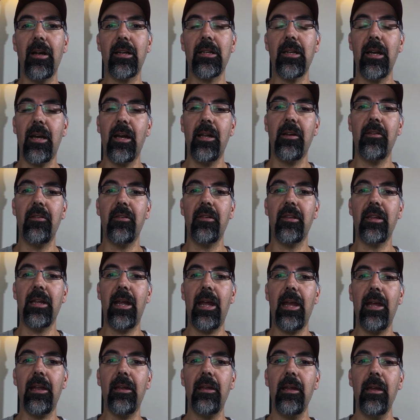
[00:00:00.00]
to
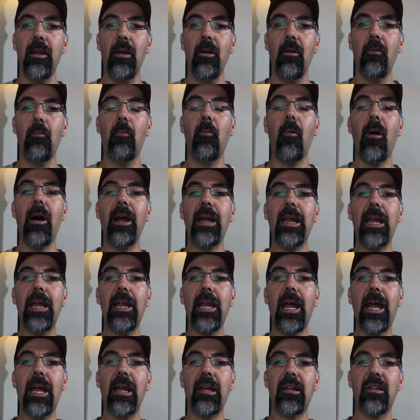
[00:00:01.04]
understand what can
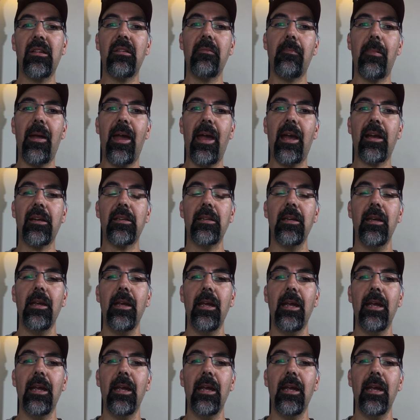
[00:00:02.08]
I expect